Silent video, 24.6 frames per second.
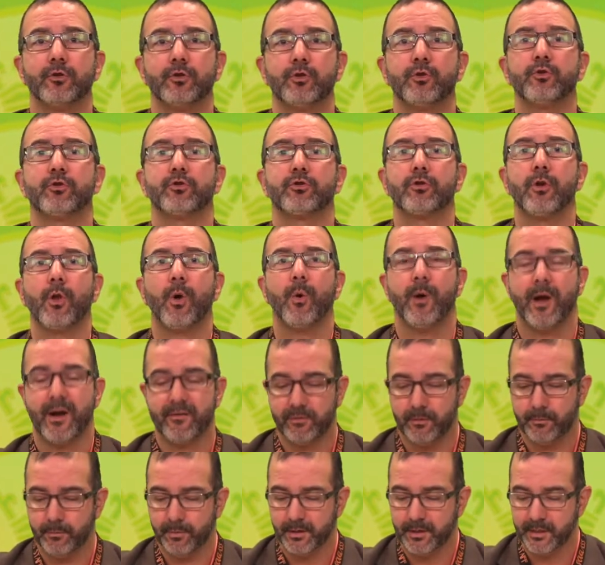to slow
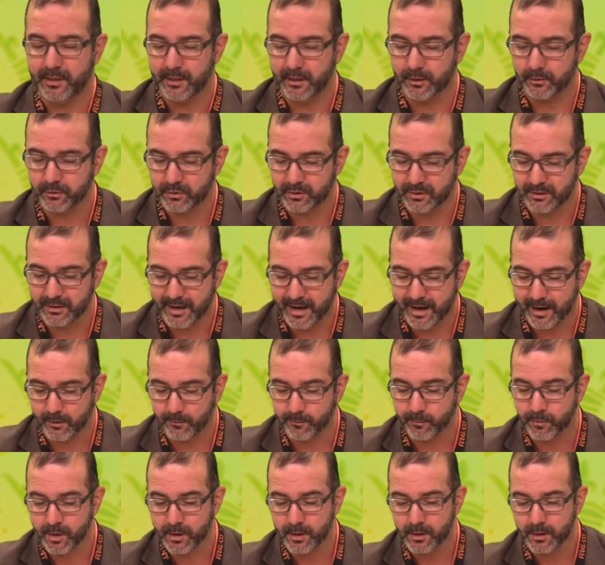everybody else down.